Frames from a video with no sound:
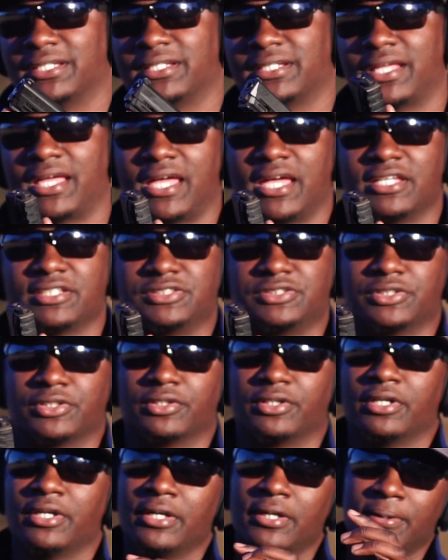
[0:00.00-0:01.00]
that it has
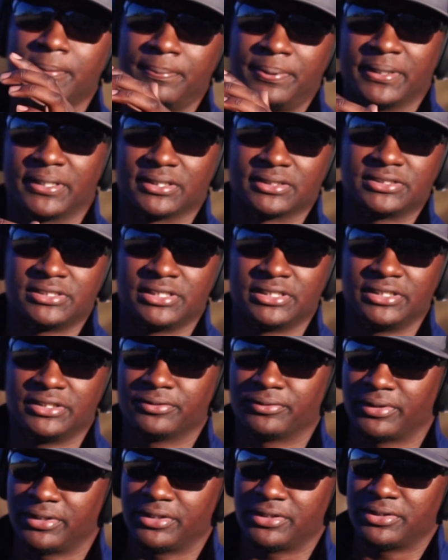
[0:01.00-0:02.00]
your Picatinny
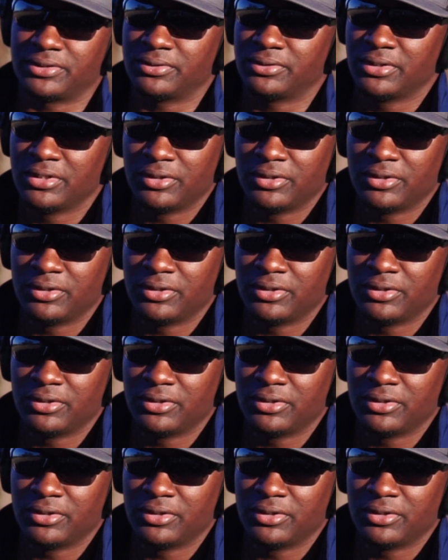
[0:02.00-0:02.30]
rail,